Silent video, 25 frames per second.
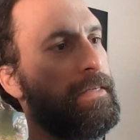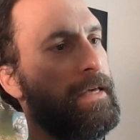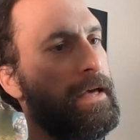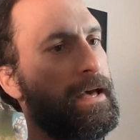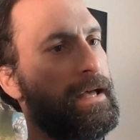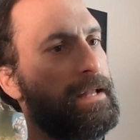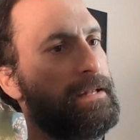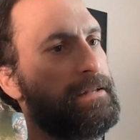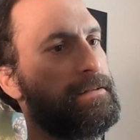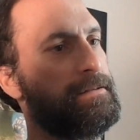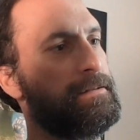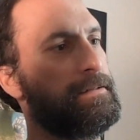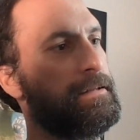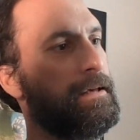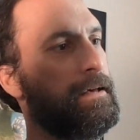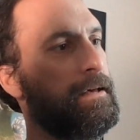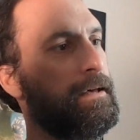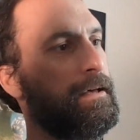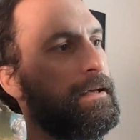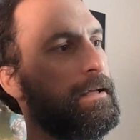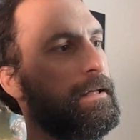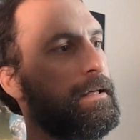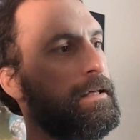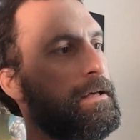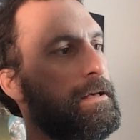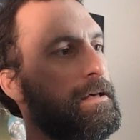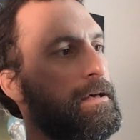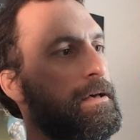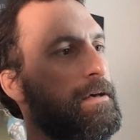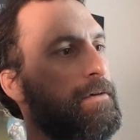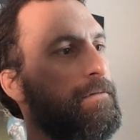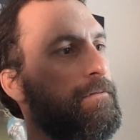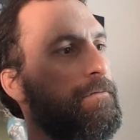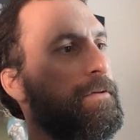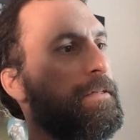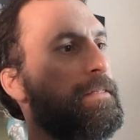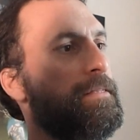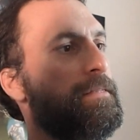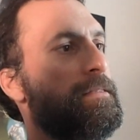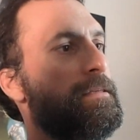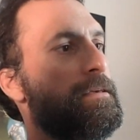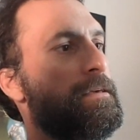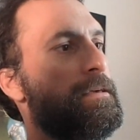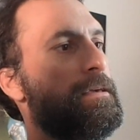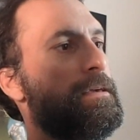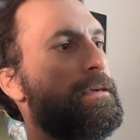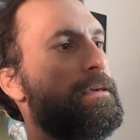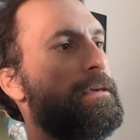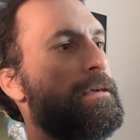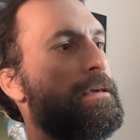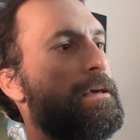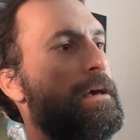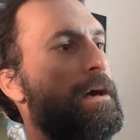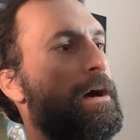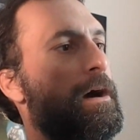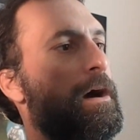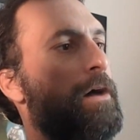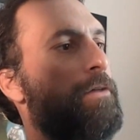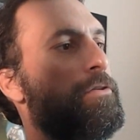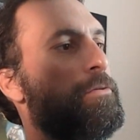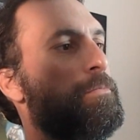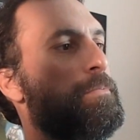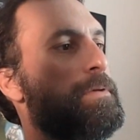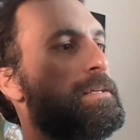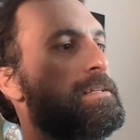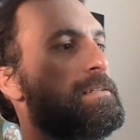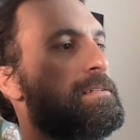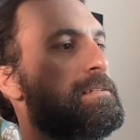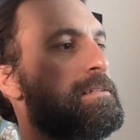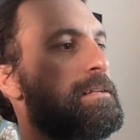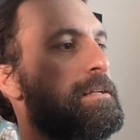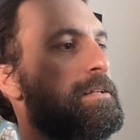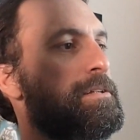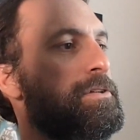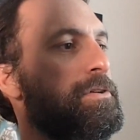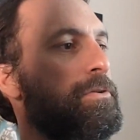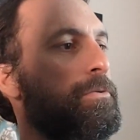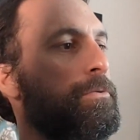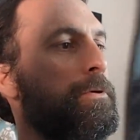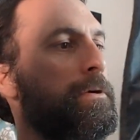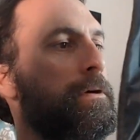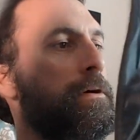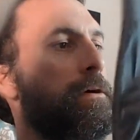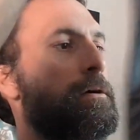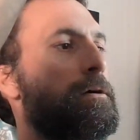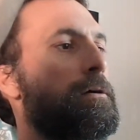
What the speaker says: that fit the other pieces into it.